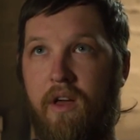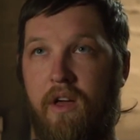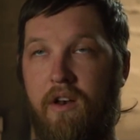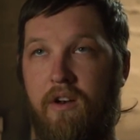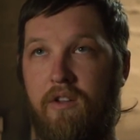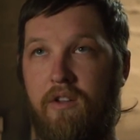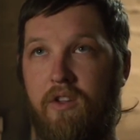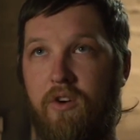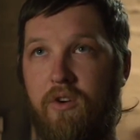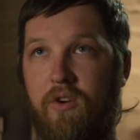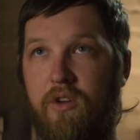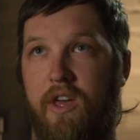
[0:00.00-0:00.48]

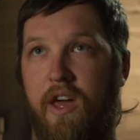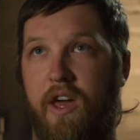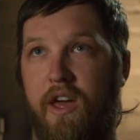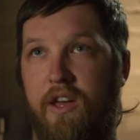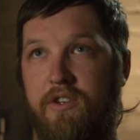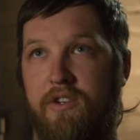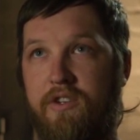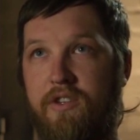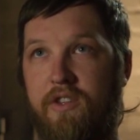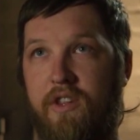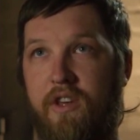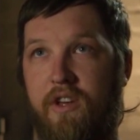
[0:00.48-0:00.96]
and a
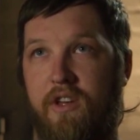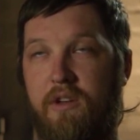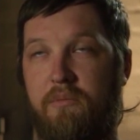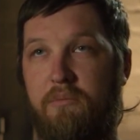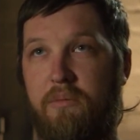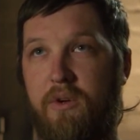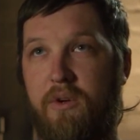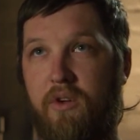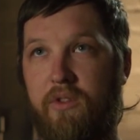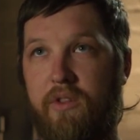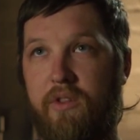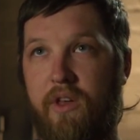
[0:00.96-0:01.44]
location that
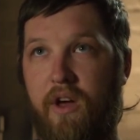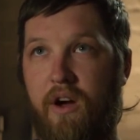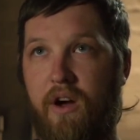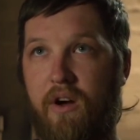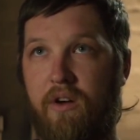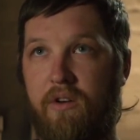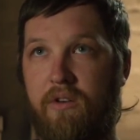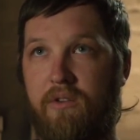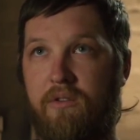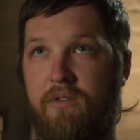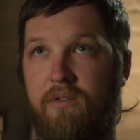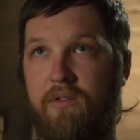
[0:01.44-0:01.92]
could build
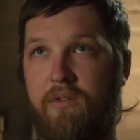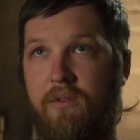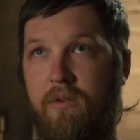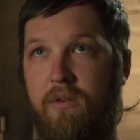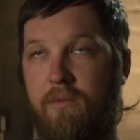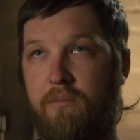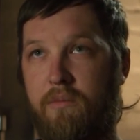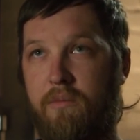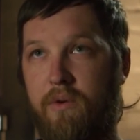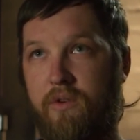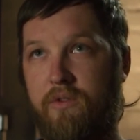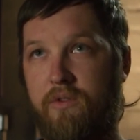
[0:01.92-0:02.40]
out,
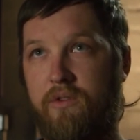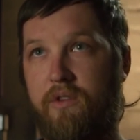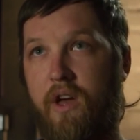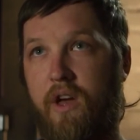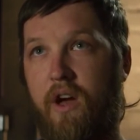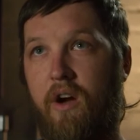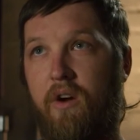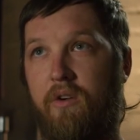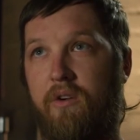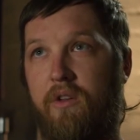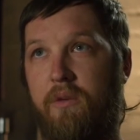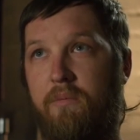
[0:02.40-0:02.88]
build
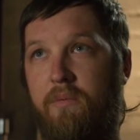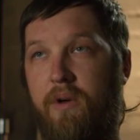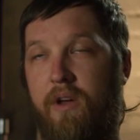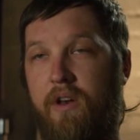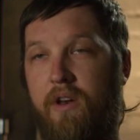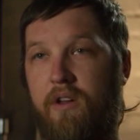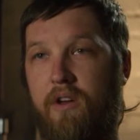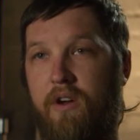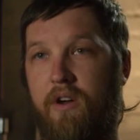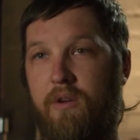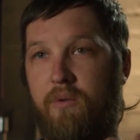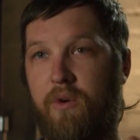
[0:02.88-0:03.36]
down,
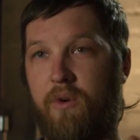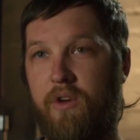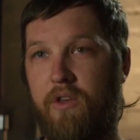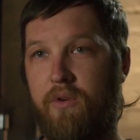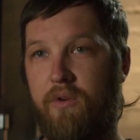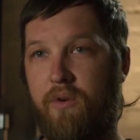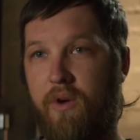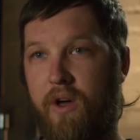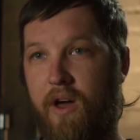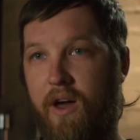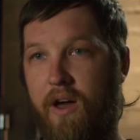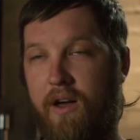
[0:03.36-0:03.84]
depending on what
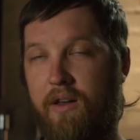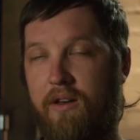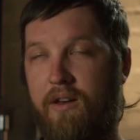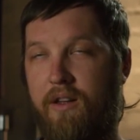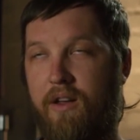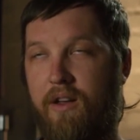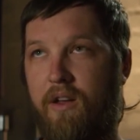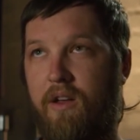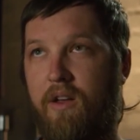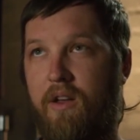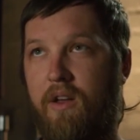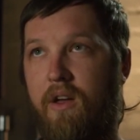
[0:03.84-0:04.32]
you had.
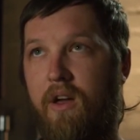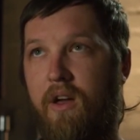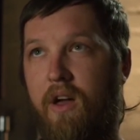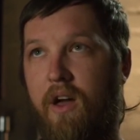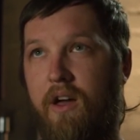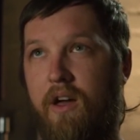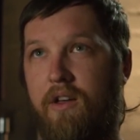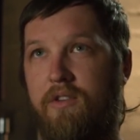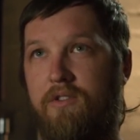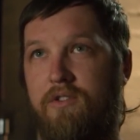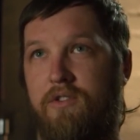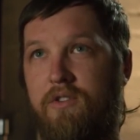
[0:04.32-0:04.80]

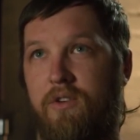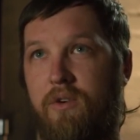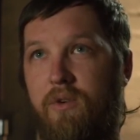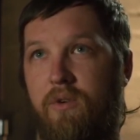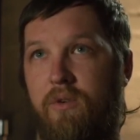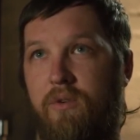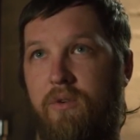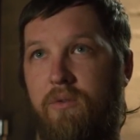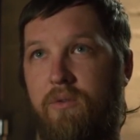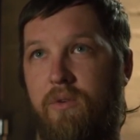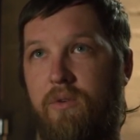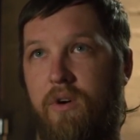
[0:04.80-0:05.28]
And
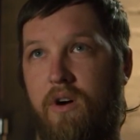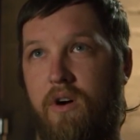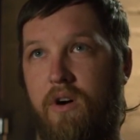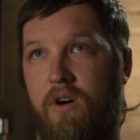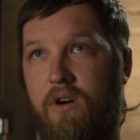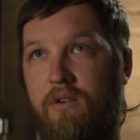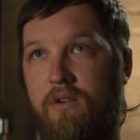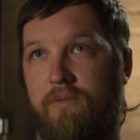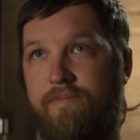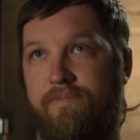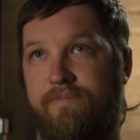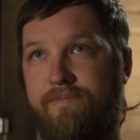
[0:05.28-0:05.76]

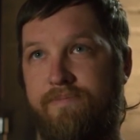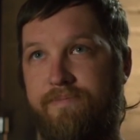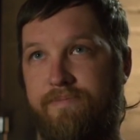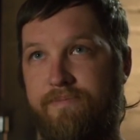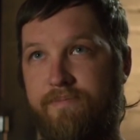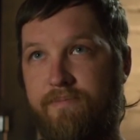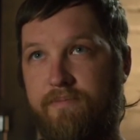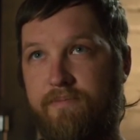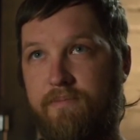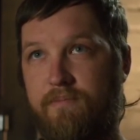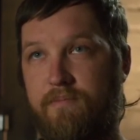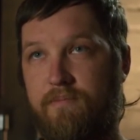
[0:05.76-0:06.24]
so
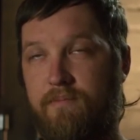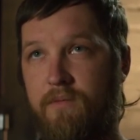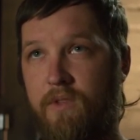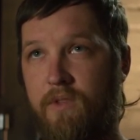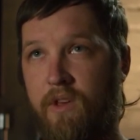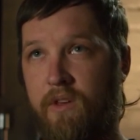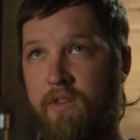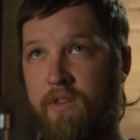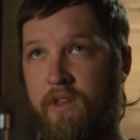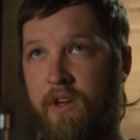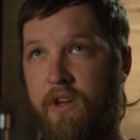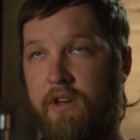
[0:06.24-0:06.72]

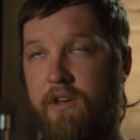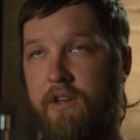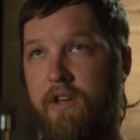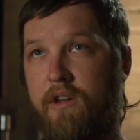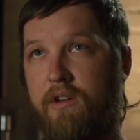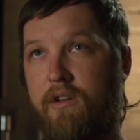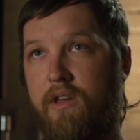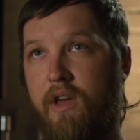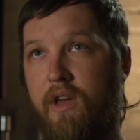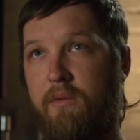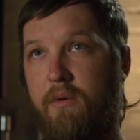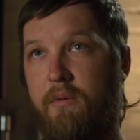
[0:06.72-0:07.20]
the
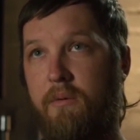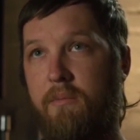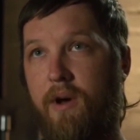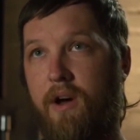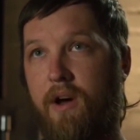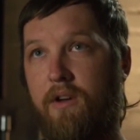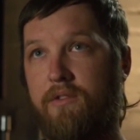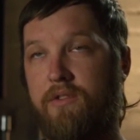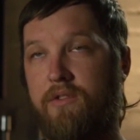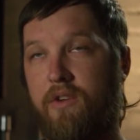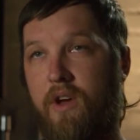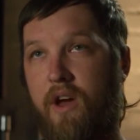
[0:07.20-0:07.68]
idea came
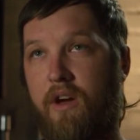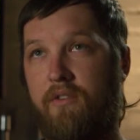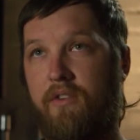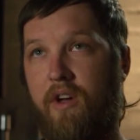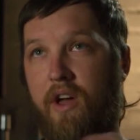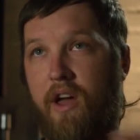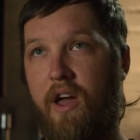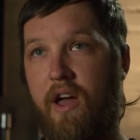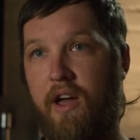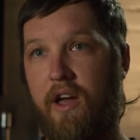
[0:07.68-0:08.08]
about to have a